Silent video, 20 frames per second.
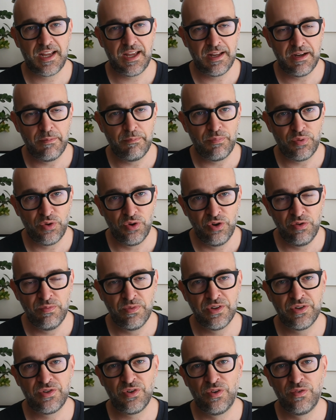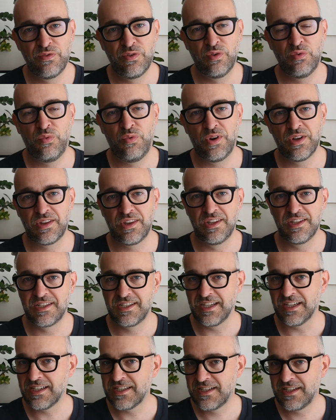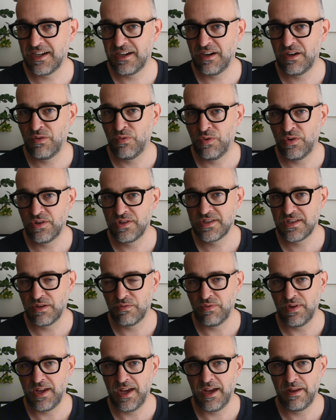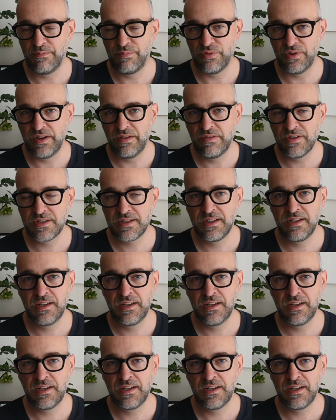an improvement over what the 6-star was that we had previously,